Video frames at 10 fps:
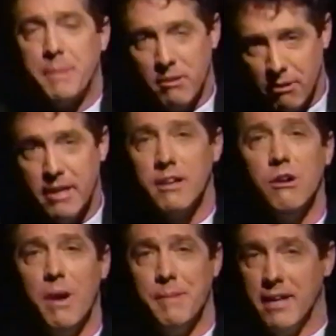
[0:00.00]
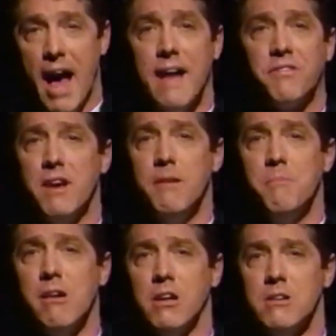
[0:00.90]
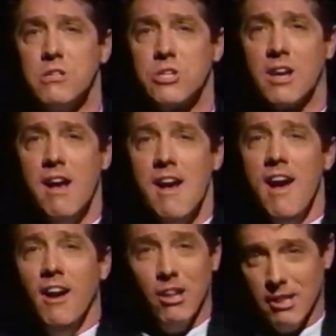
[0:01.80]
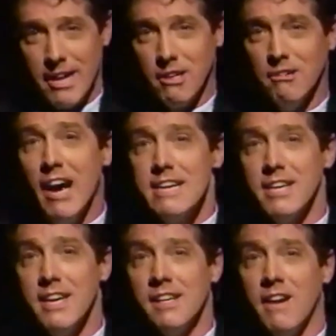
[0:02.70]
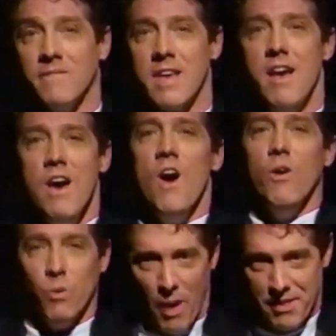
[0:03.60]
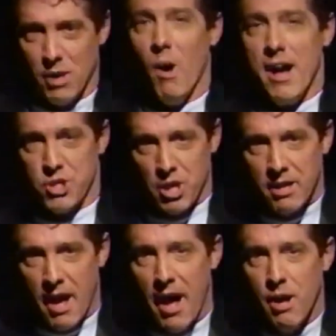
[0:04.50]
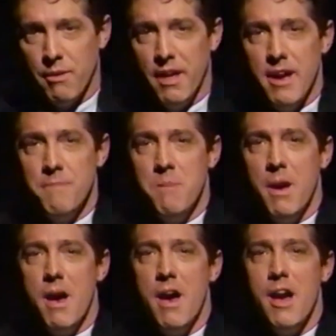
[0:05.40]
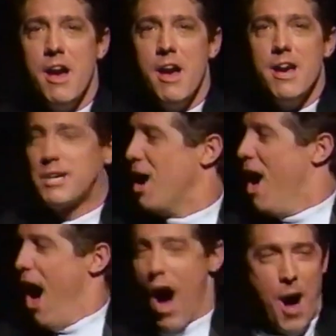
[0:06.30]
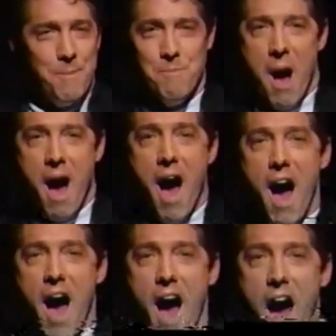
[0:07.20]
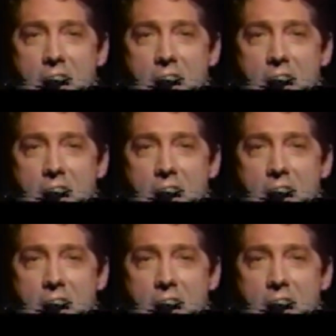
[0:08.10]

Three women at the mirror, in their garden, letter writing, flower picking, weather watching how they Unlike most reviews, Putting It